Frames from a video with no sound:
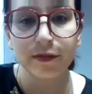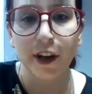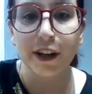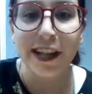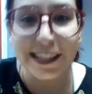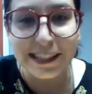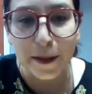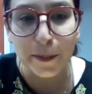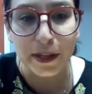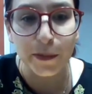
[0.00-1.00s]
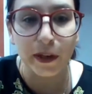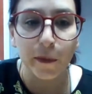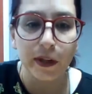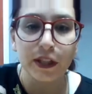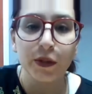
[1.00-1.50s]
Our next step is we're
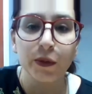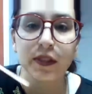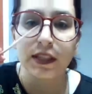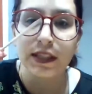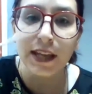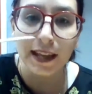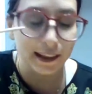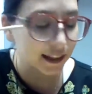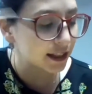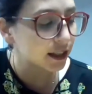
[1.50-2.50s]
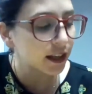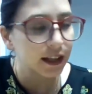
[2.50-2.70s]
going to use the stylus